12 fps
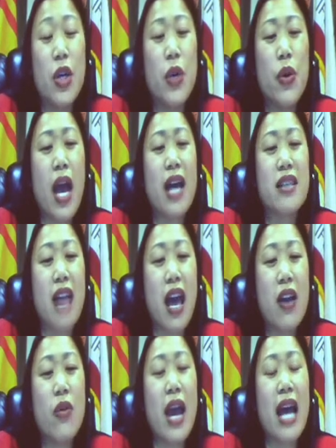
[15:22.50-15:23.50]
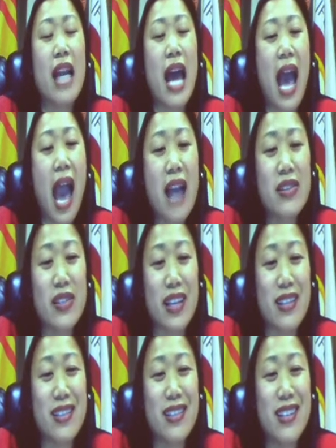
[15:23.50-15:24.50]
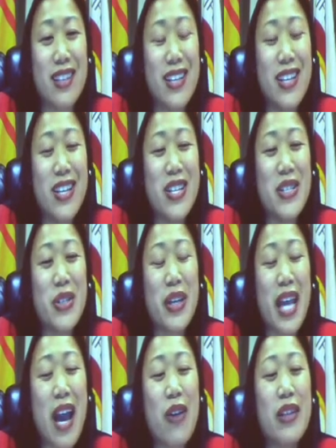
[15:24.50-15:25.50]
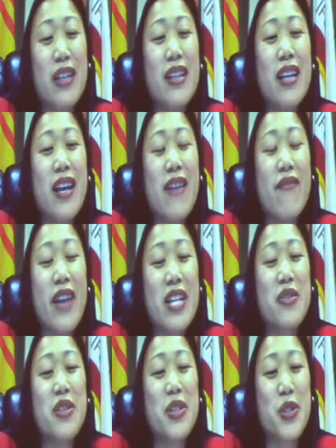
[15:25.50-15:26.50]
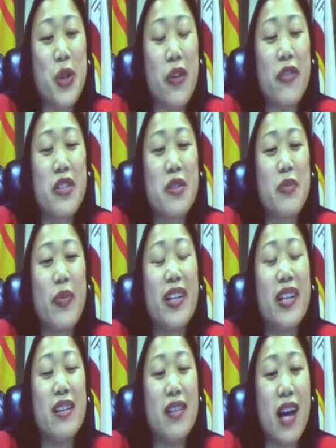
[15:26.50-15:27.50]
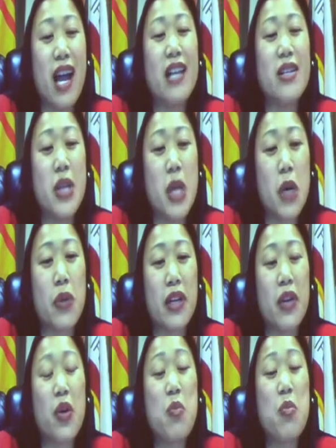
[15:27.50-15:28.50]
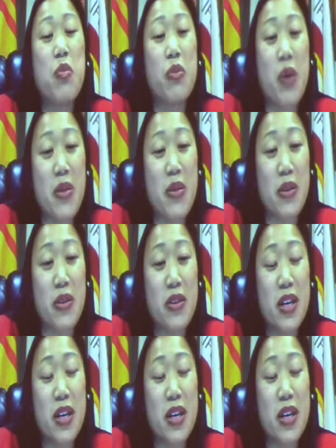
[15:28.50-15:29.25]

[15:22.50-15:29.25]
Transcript: who had access to county veteran service but did not know that her brother